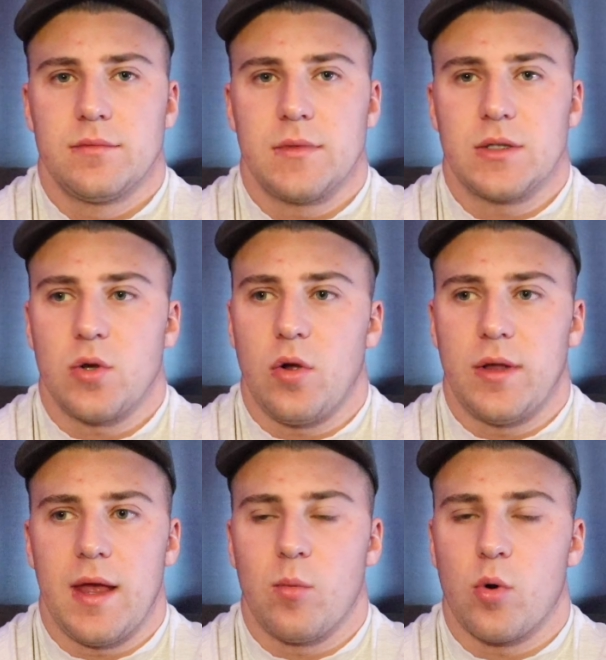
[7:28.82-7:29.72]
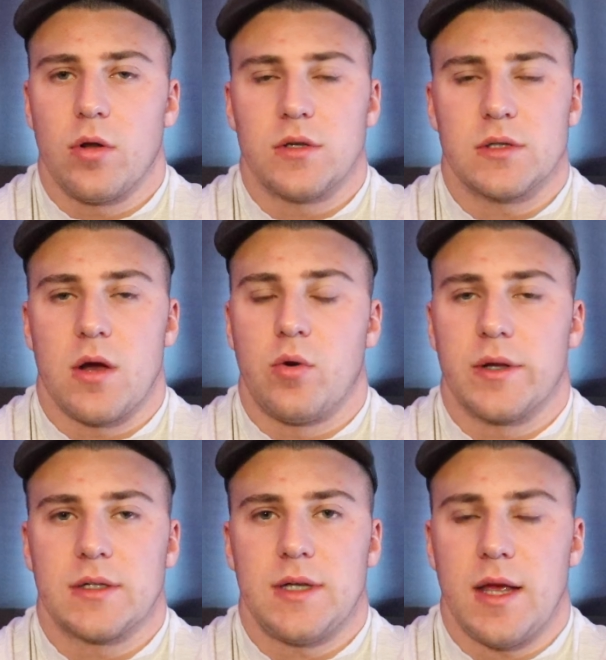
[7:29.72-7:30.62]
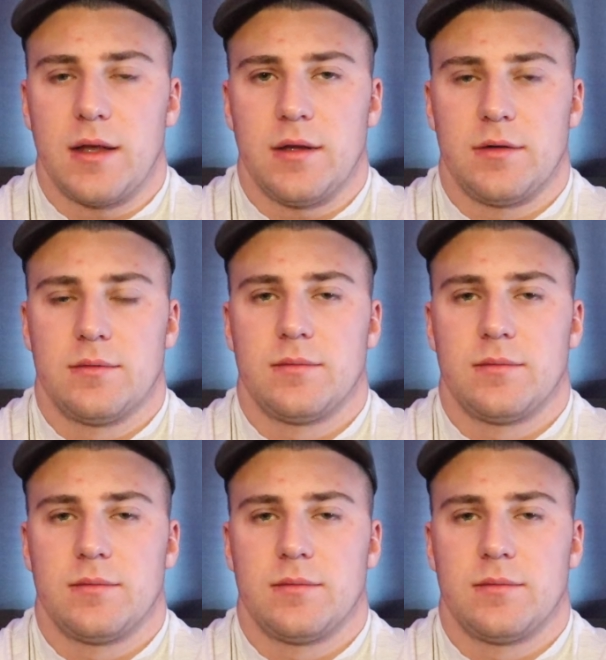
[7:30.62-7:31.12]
This whole damn world is going extinct.